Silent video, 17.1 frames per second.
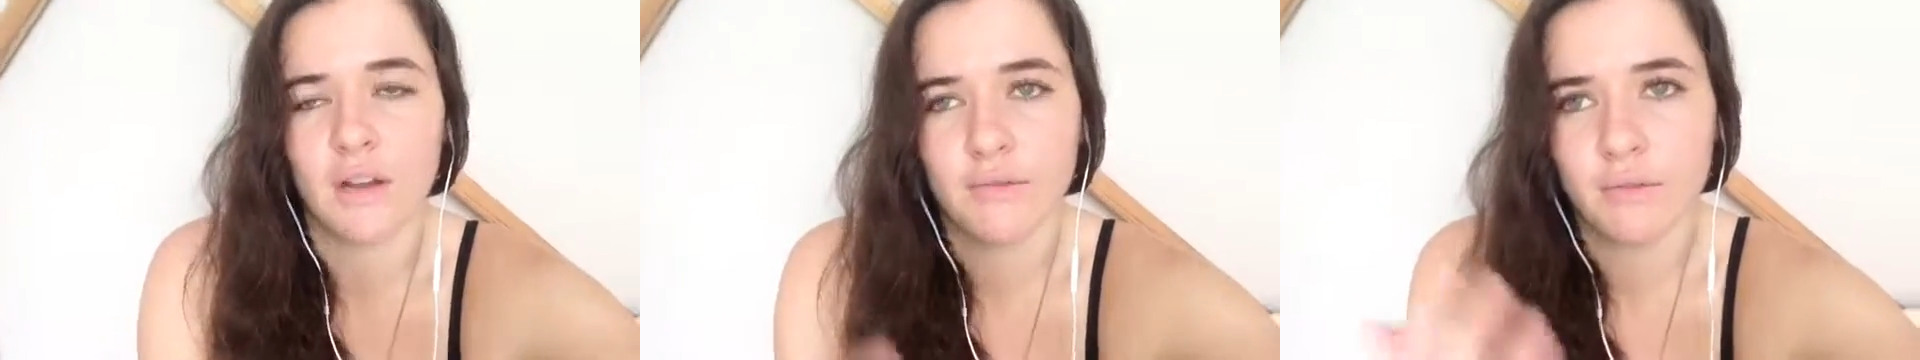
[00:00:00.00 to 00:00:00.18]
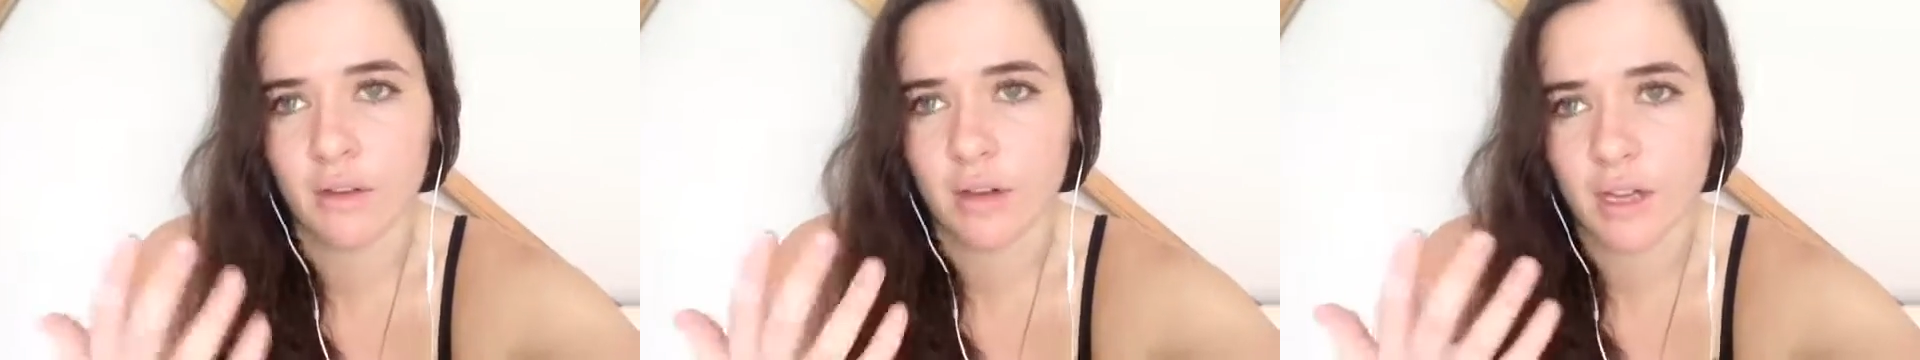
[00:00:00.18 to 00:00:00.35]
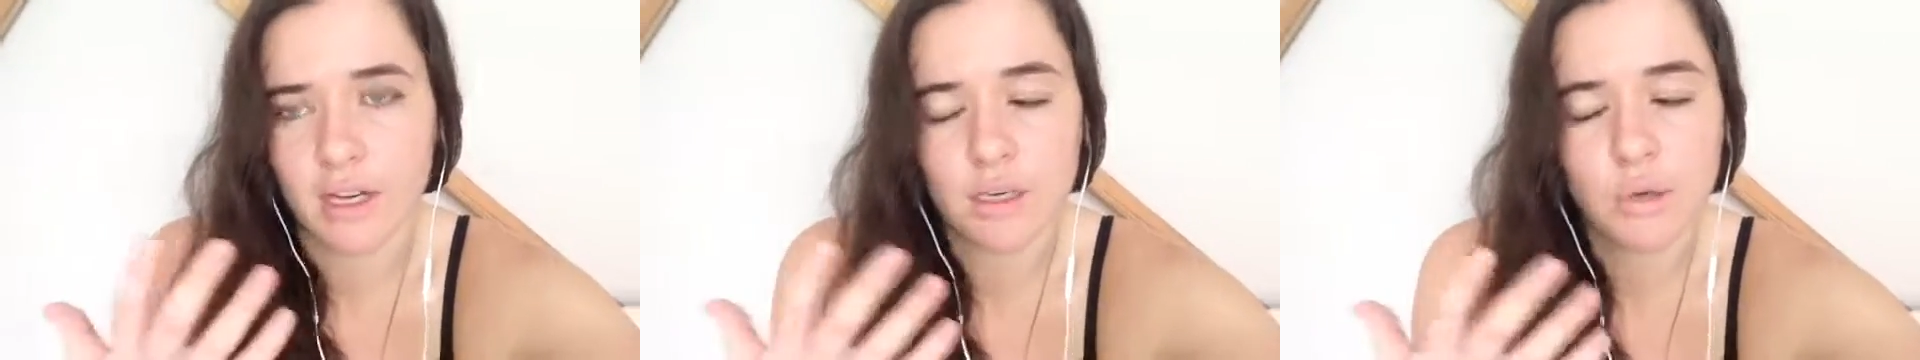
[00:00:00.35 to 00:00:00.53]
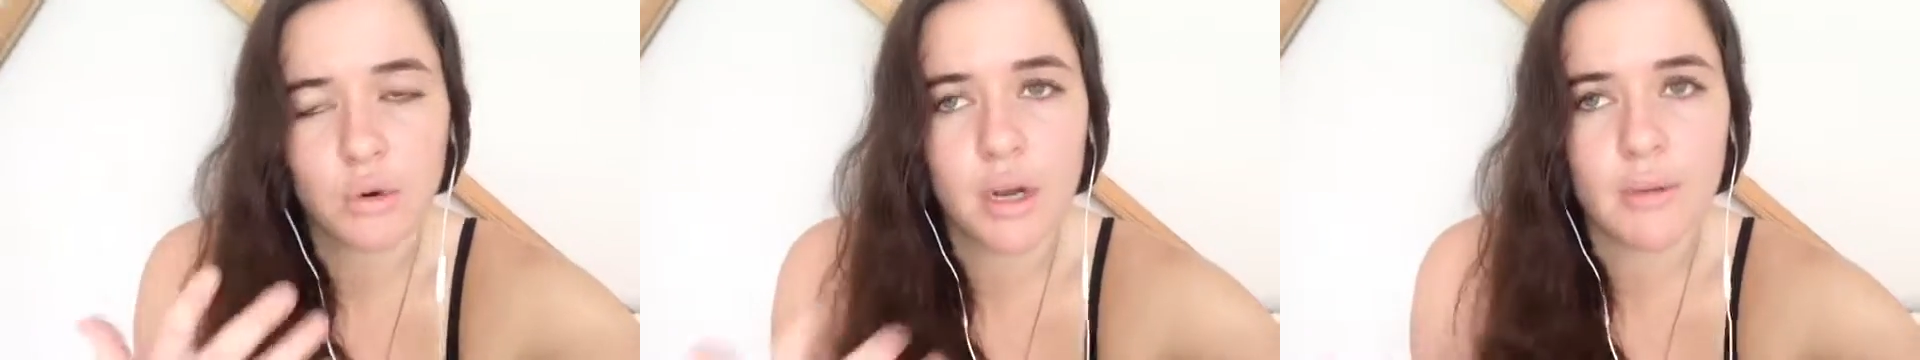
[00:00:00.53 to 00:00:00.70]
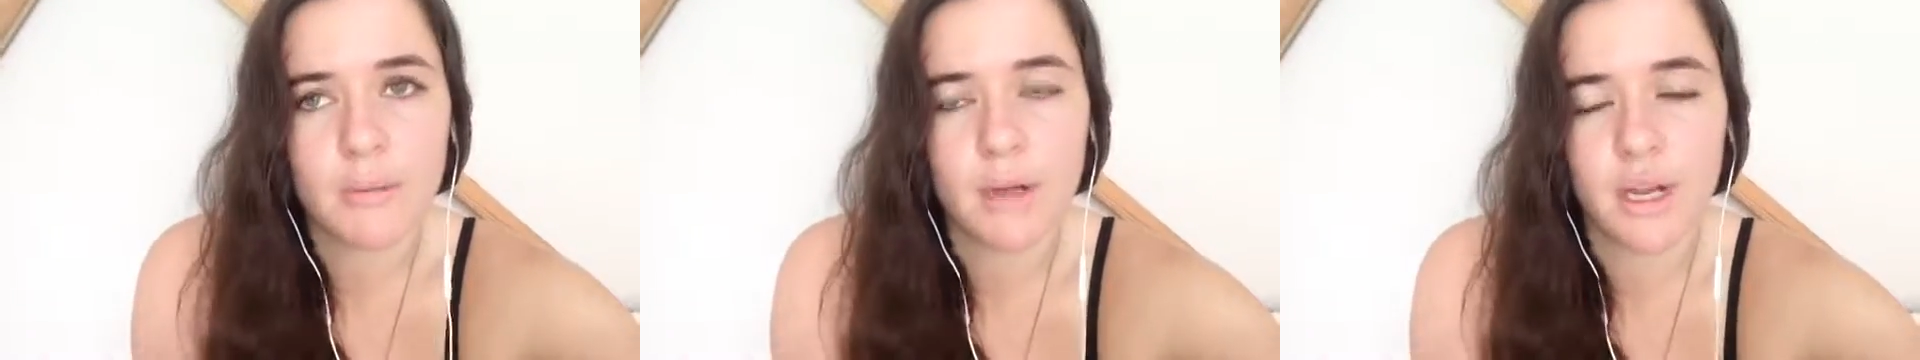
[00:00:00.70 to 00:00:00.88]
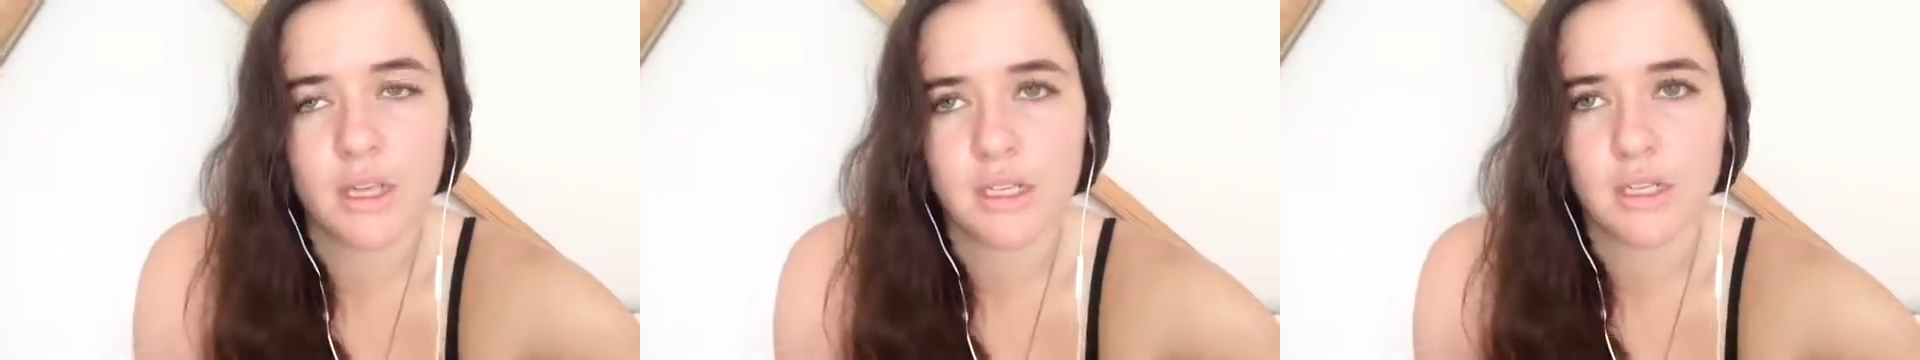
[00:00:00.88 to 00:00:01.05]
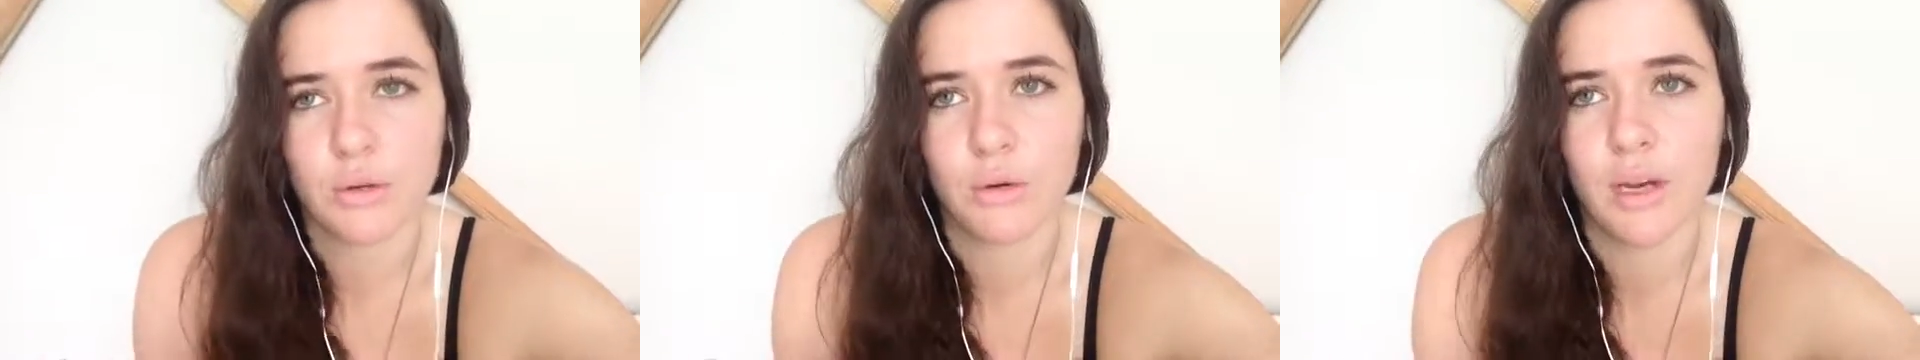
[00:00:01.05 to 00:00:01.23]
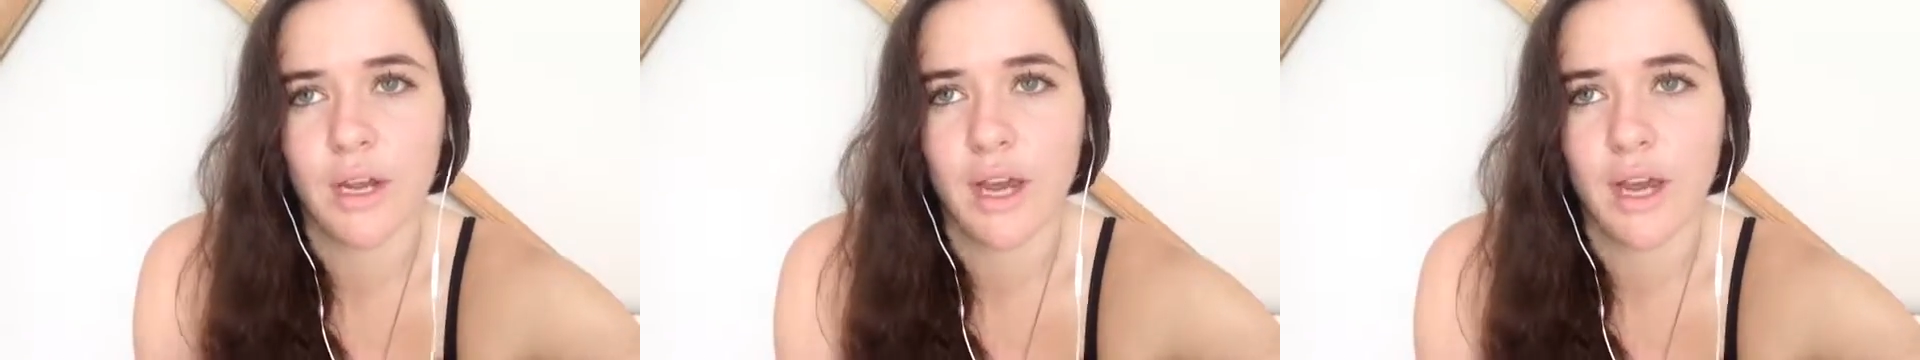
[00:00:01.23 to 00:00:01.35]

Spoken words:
for like 20 minutes to an